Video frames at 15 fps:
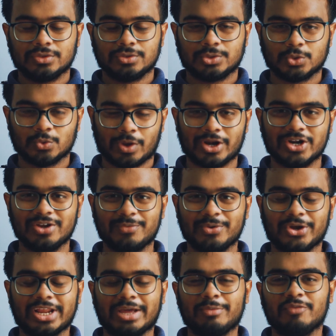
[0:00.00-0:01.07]
So hello
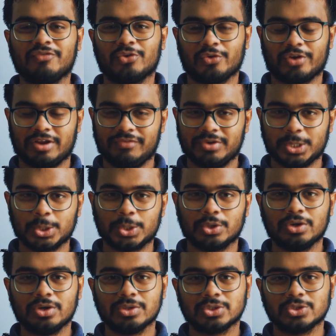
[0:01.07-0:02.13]
everyone, I'm your photography
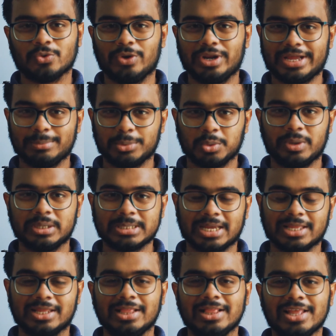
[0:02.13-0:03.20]
tutor. So welcome to my
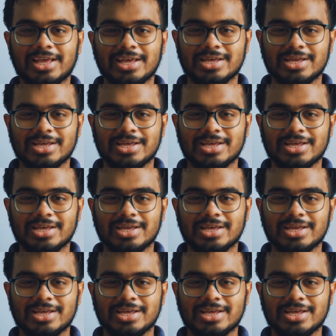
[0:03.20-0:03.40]
channel.